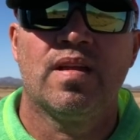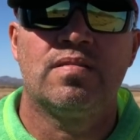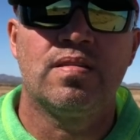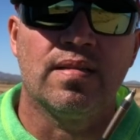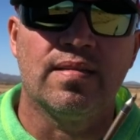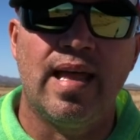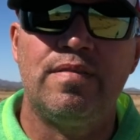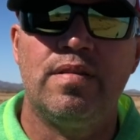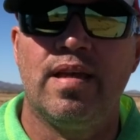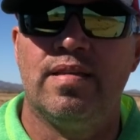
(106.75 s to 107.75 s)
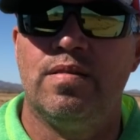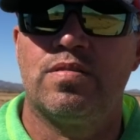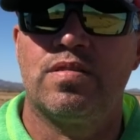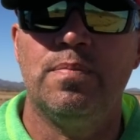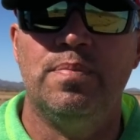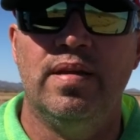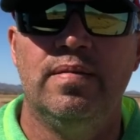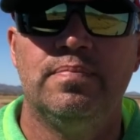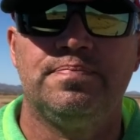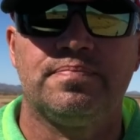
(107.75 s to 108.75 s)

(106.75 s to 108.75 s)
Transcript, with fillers: to the level that you should be,